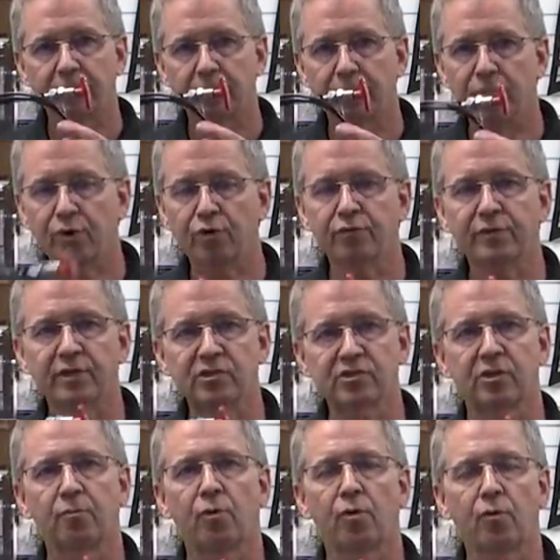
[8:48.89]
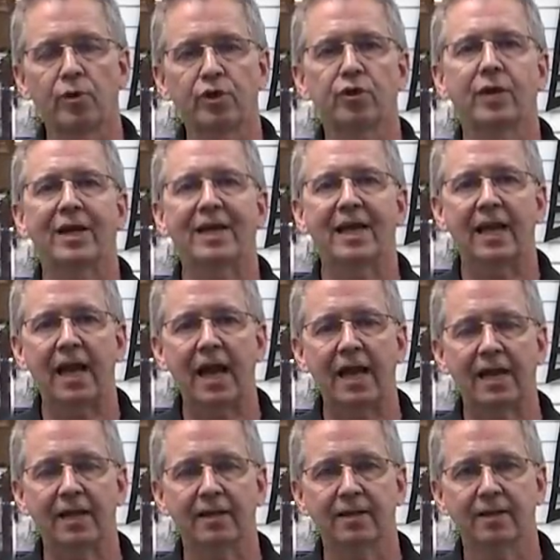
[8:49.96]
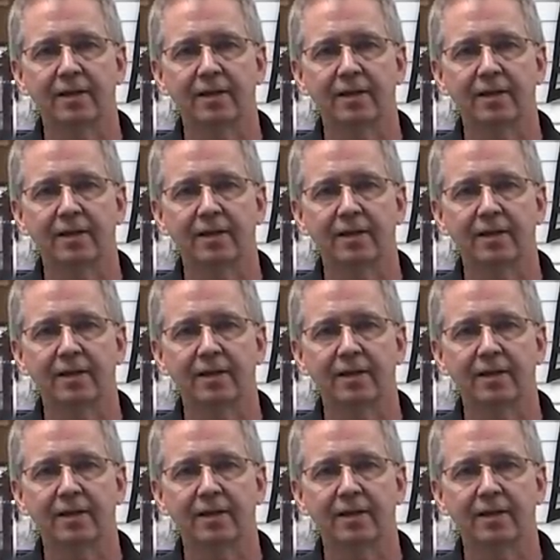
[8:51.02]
Move this somewhere where you can get at it.